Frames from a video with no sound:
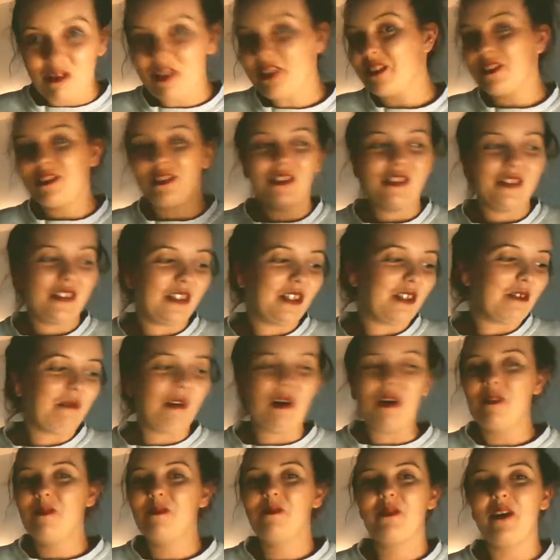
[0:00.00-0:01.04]
on YouTube.
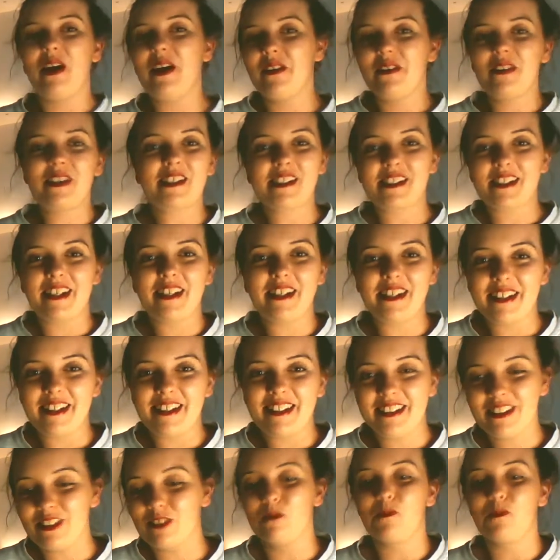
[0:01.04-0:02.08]
I'm well excited.